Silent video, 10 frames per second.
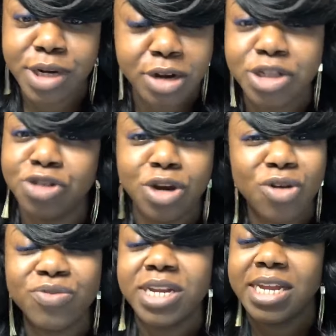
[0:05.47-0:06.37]
nurse, you know
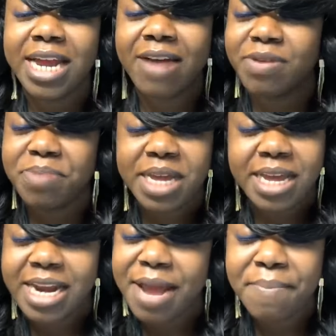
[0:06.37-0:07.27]
we need to have a
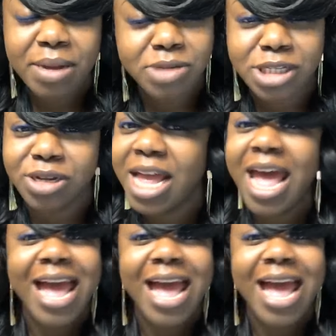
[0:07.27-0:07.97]
pen and pencil